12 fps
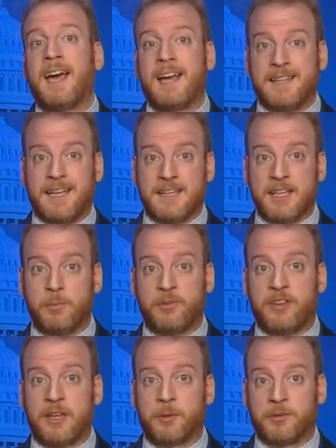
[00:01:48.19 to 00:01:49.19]
And then he
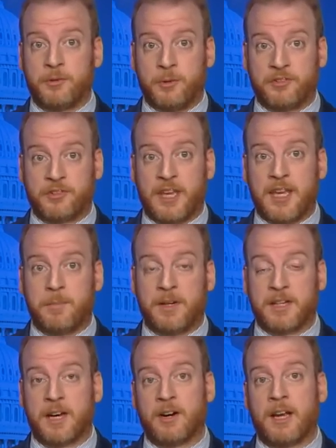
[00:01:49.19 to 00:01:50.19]
was able to escape and
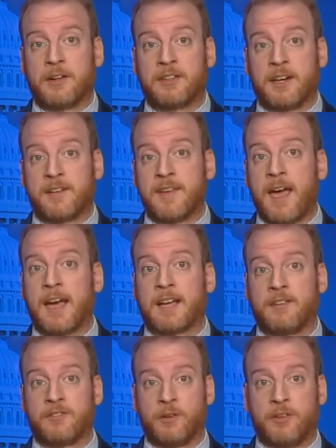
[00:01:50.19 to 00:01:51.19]
carry out that attack.
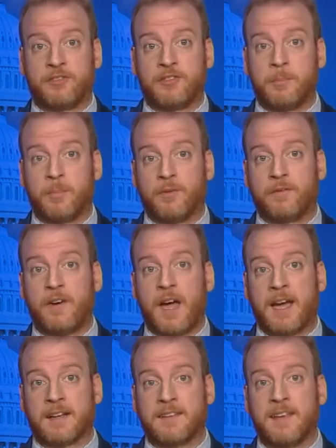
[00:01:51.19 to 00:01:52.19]
And so the simple
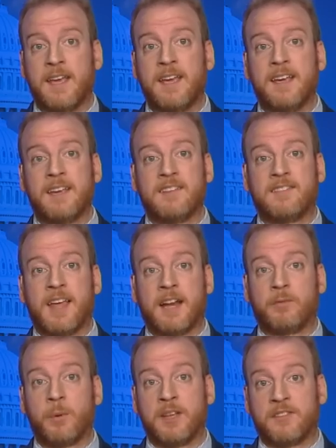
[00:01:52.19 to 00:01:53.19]
fact is that
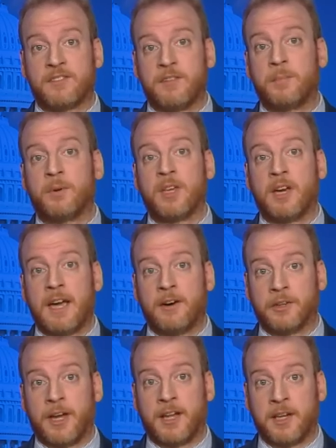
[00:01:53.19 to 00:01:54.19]
if we had simply
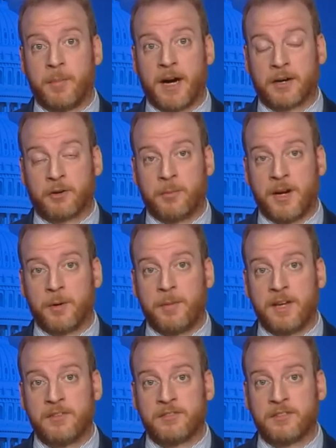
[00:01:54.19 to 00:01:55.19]
held on to Bagram Air
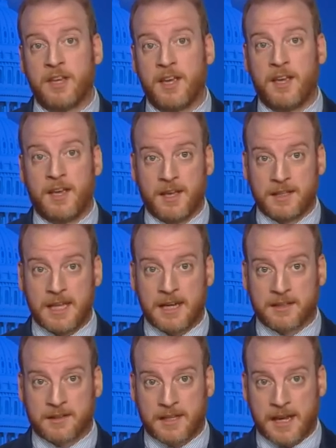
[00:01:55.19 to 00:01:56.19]
Base,
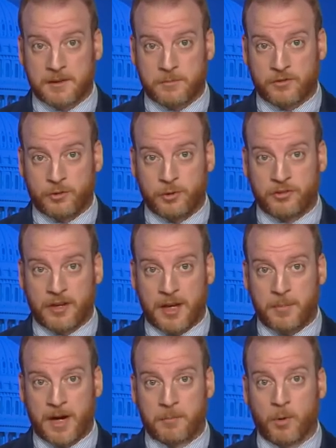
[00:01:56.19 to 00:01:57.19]
that that suicide
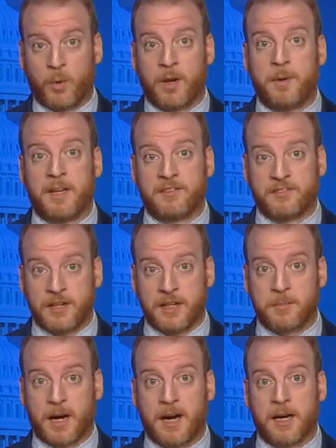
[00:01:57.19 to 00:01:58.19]
bomber would have been
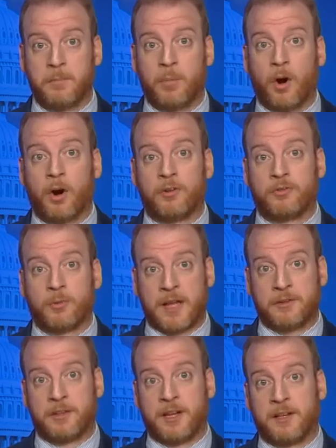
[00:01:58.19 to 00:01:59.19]
sitting behind bars
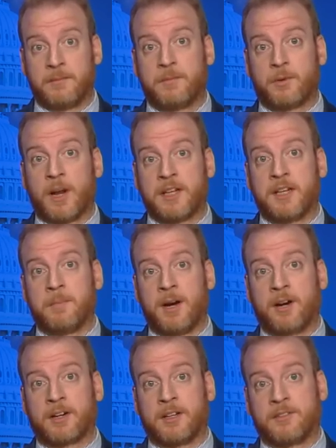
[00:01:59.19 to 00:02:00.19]
rather than threatening
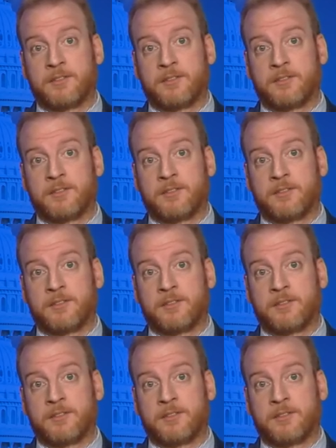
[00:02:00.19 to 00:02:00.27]
Americans.